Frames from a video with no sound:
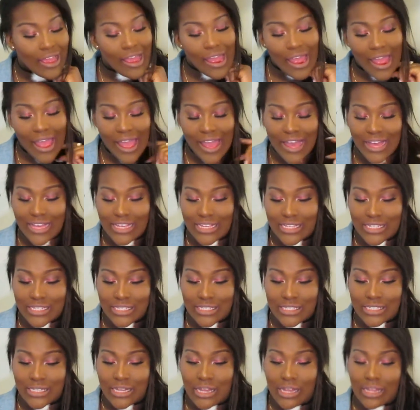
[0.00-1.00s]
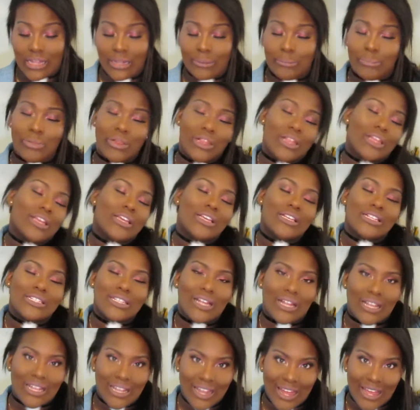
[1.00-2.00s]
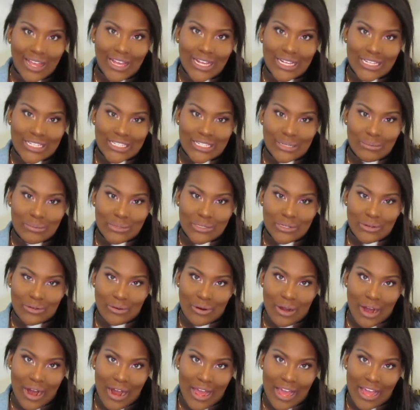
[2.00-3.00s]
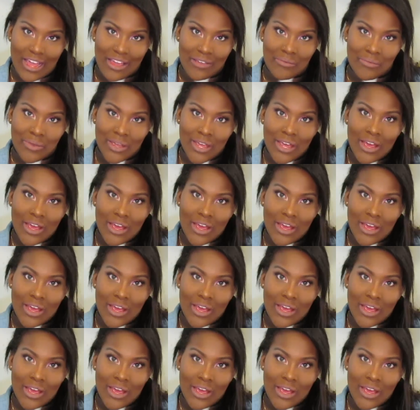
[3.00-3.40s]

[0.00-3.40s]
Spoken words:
And please like and subscribe.